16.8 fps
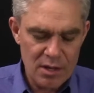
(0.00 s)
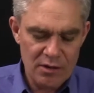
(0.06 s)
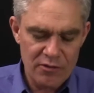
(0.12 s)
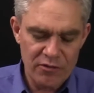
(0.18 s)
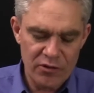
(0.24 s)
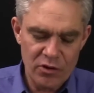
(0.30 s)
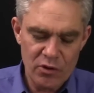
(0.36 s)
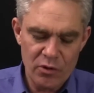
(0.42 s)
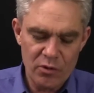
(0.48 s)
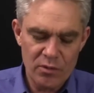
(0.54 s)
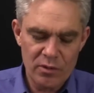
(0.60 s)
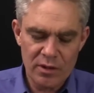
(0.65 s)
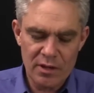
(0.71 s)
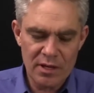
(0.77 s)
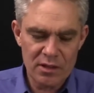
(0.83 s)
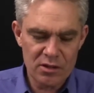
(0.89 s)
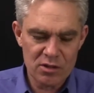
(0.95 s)
if you
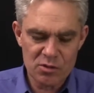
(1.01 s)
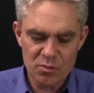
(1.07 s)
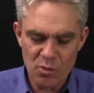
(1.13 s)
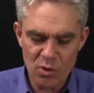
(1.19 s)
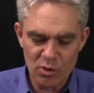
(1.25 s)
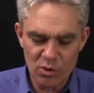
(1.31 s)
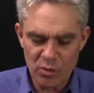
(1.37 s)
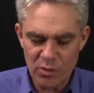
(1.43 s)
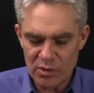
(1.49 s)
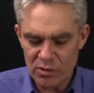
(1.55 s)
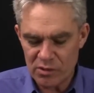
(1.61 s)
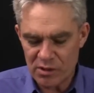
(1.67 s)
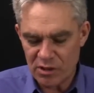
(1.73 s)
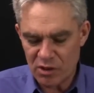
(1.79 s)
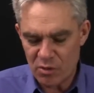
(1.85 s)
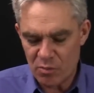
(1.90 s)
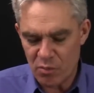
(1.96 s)
get the smaller wheels
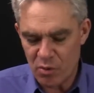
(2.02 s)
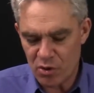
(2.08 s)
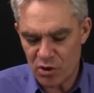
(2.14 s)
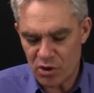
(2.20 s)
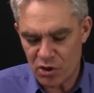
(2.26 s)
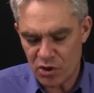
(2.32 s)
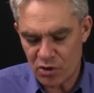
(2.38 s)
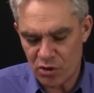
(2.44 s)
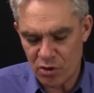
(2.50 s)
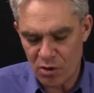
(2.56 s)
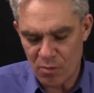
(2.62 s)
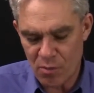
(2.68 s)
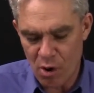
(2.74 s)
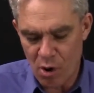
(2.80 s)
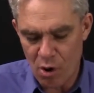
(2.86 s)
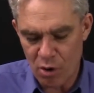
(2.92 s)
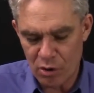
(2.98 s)
and you push them
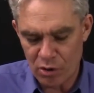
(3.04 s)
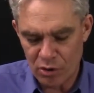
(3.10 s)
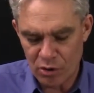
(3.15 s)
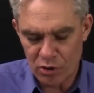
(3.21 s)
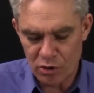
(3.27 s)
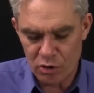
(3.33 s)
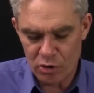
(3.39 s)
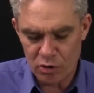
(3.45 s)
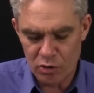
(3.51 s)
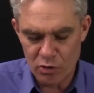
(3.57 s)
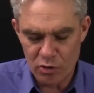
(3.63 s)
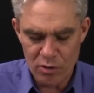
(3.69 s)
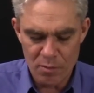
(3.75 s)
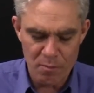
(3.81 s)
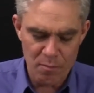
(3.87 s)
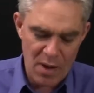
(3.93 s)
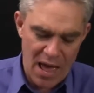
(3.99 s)
on to
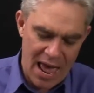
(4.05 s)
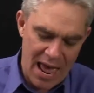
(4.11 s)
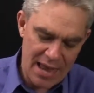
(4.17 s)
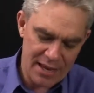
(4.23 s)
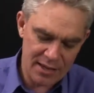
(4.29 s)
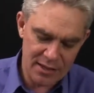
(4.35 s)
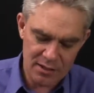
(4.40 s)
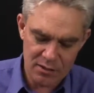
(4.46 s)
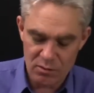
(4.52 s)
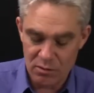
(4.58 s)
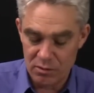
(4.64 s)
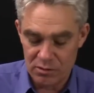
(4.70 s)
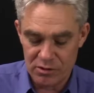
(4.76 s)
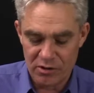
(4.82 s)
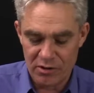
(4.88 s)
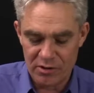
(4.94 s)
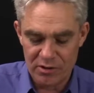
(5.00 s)
the back,
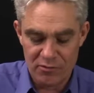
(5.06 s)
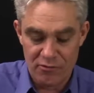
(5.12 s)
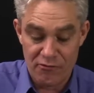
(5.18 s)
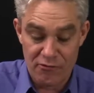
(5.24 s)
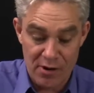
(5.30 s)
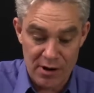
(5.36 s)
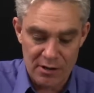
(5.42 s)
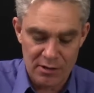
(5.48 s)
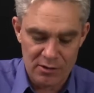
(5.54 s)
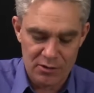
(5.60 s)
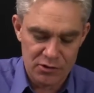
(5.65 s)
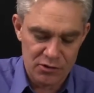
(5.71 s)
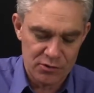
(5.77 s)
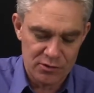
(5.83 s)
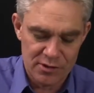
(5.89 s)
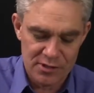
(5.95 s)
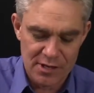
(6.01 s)
the front I
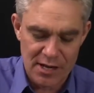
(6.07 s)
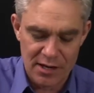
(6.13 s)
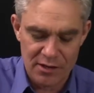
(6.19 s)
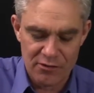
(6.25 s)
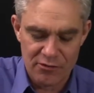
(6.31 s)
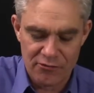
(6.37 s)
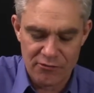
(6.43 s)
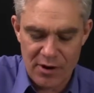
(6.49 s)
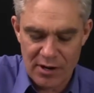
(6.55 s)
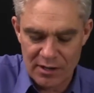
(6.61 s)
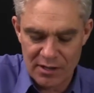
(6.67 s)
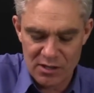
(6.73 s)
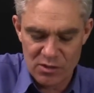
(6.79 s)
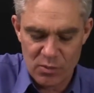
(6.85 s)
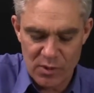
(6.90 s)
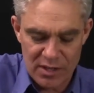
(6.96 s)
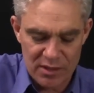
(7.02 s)
should say, the front
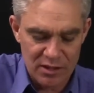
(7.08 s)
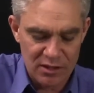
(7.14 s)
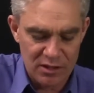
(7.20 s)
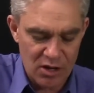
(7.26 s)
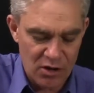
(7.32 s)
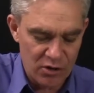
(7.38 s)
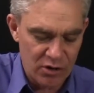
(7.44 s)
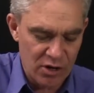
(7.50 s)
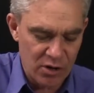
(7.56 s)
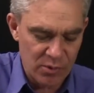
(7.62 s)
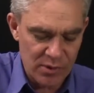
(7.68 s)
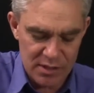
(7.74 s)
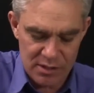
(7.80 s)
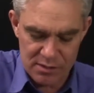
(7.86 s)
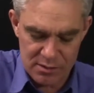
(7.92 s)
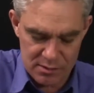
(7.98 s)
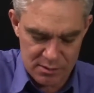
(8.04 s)
is where the logo
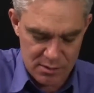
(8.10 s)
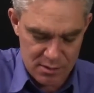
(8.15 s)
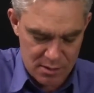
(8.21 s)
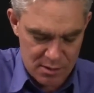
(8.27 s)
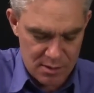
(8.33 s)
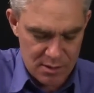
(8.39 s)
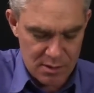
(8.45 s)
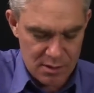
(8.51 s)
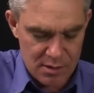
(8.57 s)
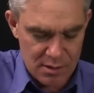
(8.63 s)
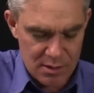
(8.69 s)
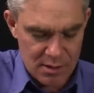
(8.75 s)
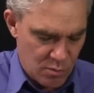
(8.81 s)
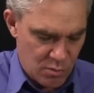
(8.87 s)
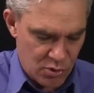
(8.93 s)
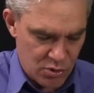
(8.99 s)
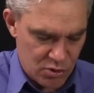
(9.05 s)
is,
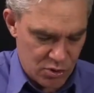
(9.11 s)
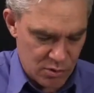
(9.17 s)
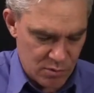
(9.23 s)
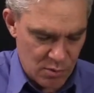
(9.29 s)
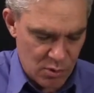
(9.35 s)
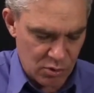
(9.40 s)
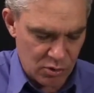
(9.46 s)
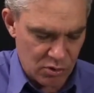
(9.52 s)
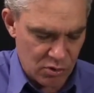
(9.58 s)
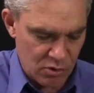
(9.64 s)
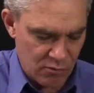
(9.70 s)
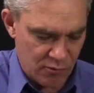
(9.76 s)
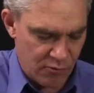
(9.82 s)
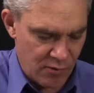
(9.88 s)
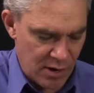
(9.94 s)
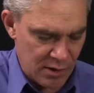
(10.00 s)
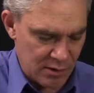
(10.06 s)
push them onto the
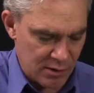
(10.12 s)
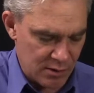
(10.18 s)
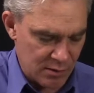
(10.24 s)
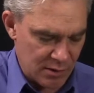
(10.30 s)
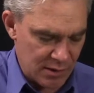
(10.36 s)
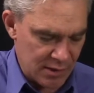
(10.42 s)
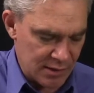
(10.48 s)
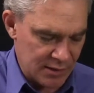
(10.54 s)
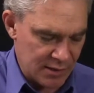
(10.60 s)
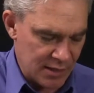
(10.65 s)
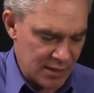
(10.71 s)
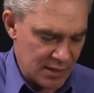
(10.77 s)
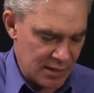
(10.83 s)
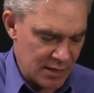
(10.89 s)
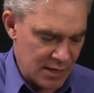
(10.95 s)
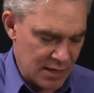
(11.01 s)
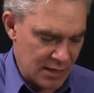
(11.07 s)
front, and I'm going to
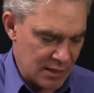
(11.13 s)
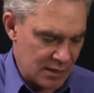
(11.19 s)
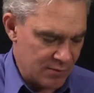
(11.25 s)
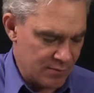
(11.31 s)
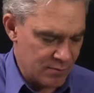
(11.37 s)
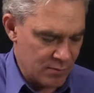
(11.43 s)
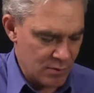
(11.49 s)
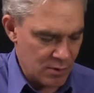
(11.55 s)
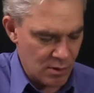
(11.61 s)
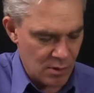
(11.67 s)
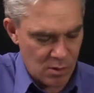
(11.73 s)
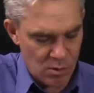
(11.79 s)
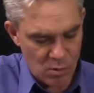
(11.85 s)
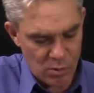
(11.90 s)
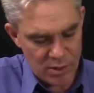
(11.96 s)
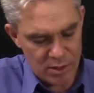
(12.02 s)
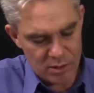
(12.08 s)
get another
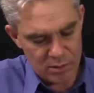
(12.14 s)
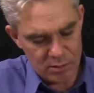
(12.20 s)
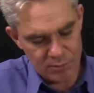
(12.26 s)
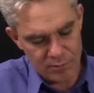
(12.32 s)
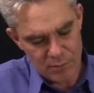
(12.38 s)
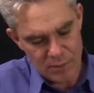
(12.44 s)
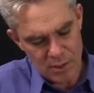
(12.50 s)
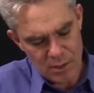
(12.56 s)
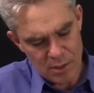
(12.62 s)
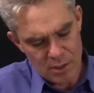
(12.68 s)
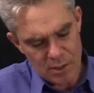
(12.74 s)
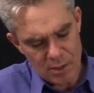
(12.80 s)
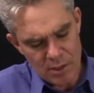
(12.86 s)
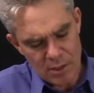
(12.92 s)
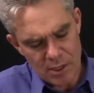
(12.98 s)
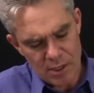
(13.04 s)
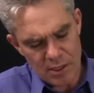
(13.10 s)
wheel.
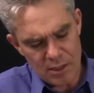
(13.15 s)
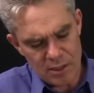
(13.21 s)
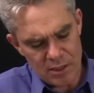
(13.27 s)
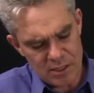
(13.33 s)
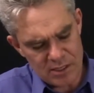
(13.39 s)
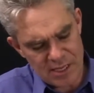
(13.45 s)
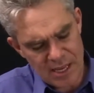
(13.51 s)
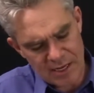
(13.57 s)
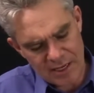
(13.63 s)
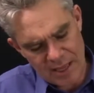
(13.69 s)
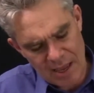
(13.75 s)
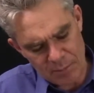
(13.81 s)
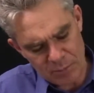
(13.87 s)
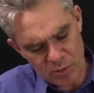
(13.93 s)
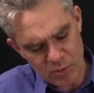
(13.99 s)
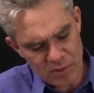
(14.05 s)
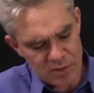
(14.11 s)
And the set
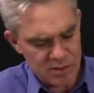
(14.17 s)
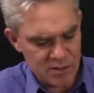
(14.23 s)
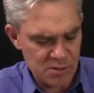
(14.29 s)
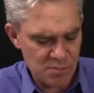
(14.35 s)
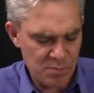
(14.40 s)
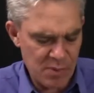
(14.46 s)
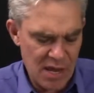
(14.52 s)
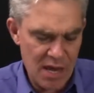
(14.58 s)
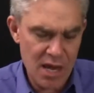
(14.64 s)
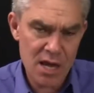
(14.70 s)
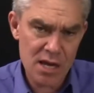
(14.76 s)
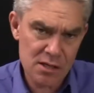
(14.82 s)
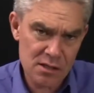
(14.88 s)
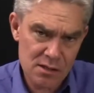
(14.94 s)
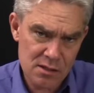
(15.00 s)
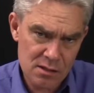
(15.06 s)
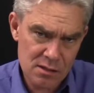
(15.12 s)
comes with
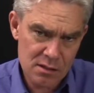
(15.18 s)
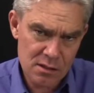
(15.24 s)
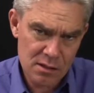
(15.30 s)
spares,